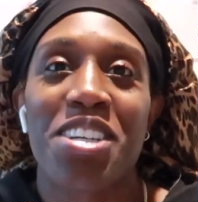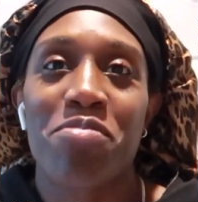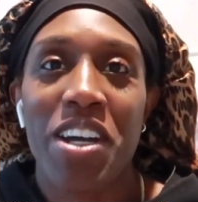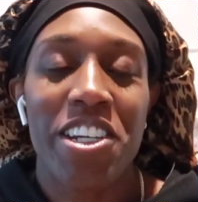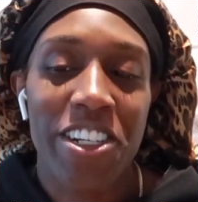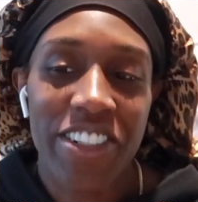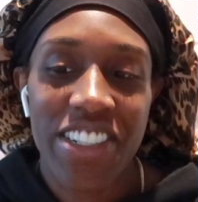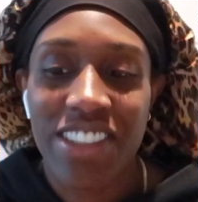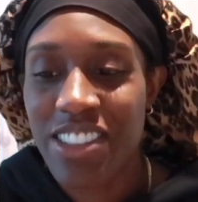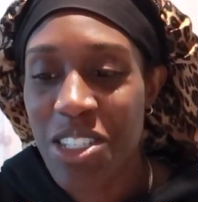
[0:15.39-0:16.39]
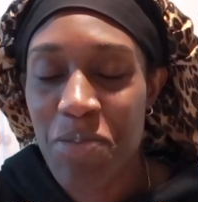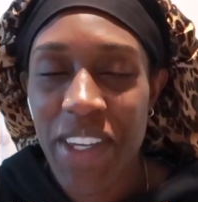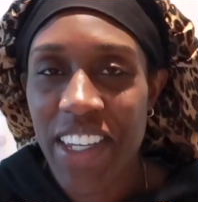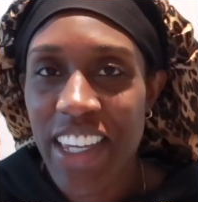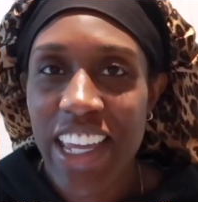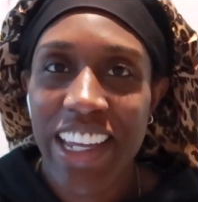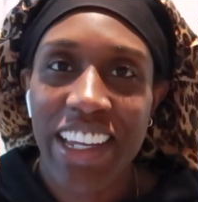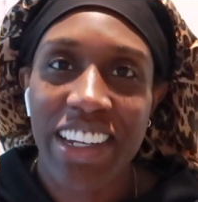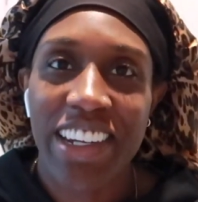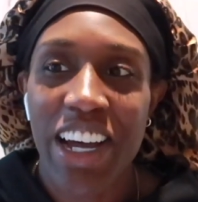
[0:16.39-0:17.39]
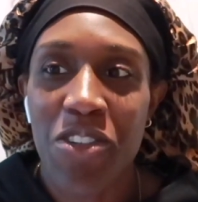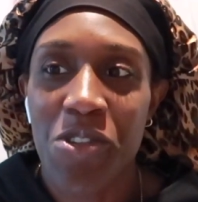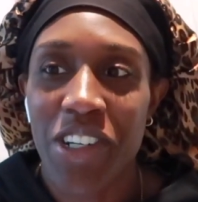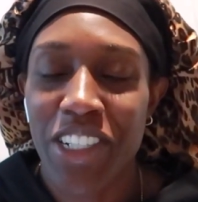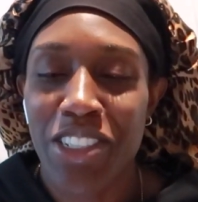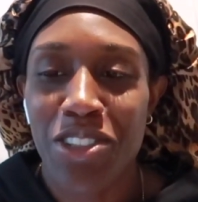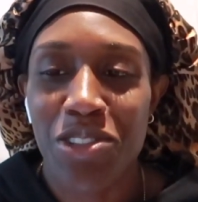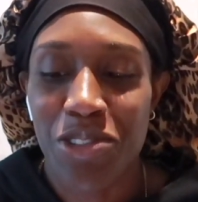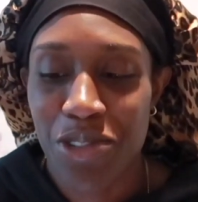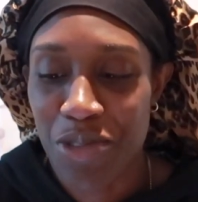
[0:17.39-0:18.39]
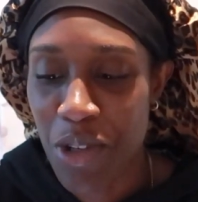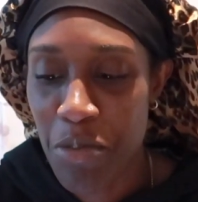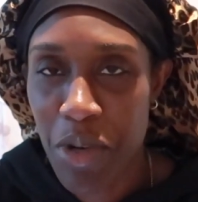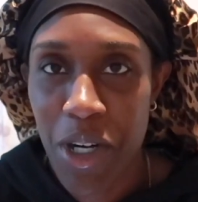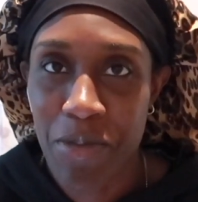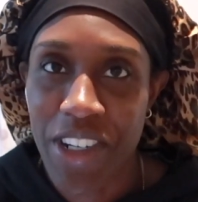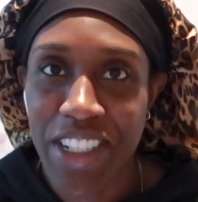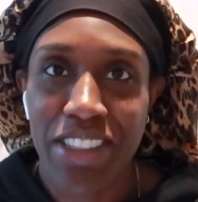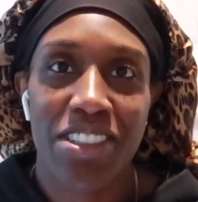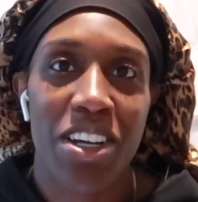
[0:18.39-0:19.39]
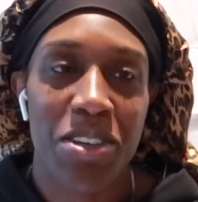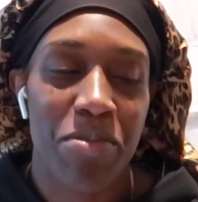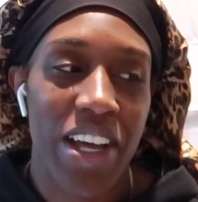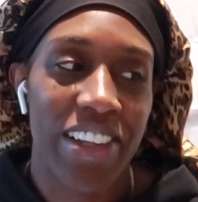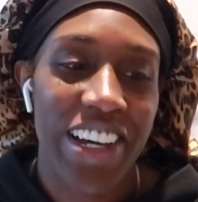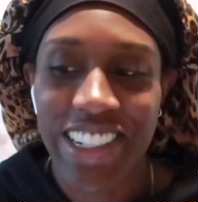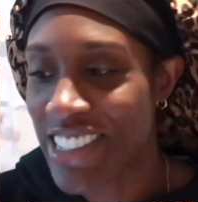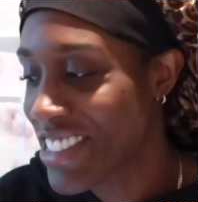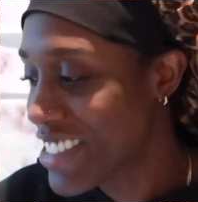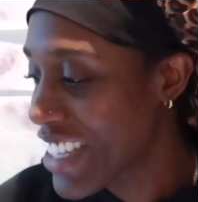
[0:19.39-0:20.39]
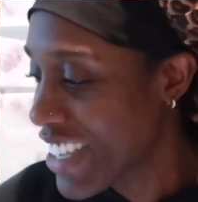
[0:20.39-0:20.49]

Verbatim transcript: my daughter is sleeping and I want to do perm rods on my locks.